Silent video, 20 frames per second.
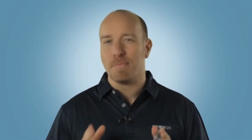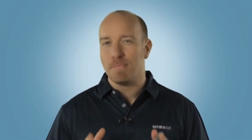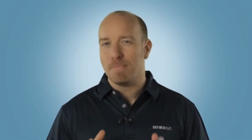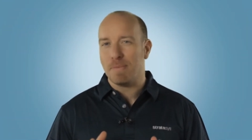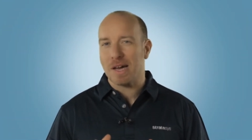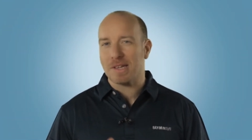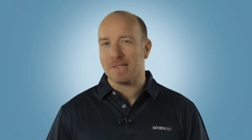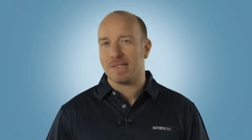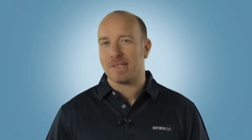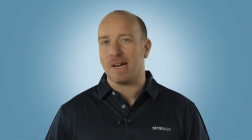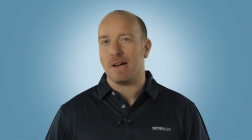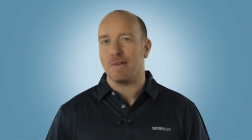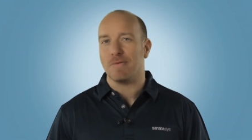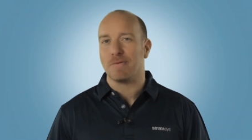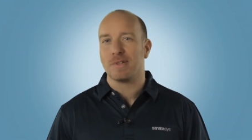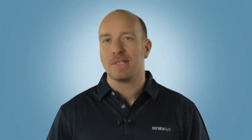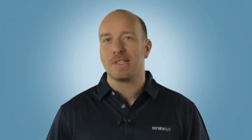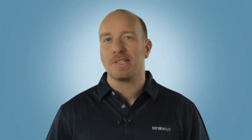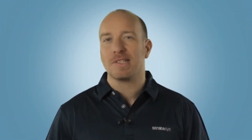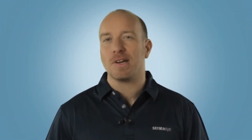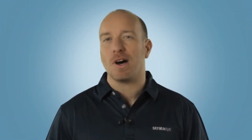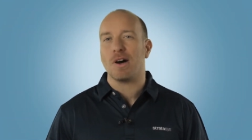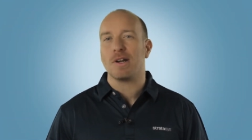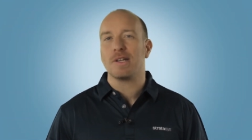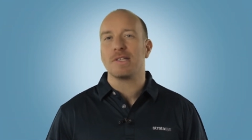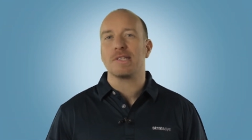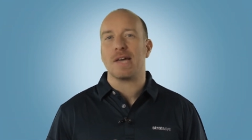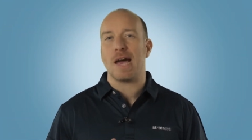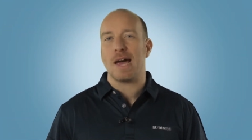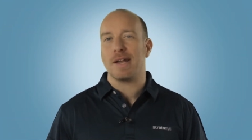must have for
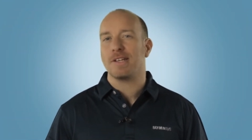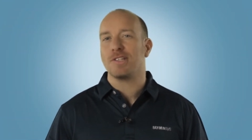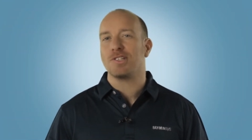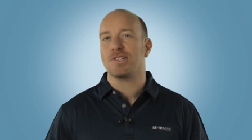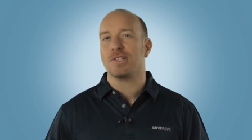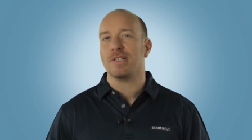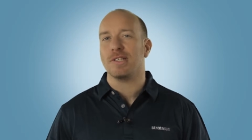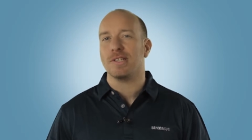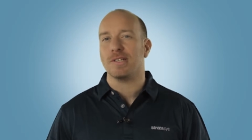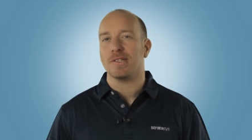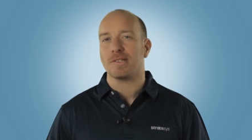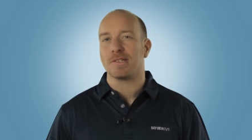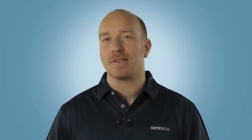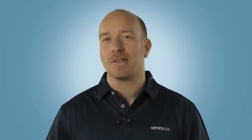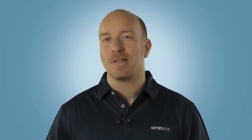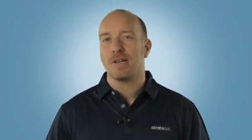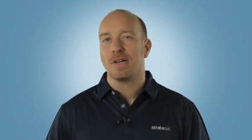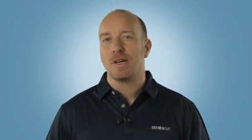designers and engineers,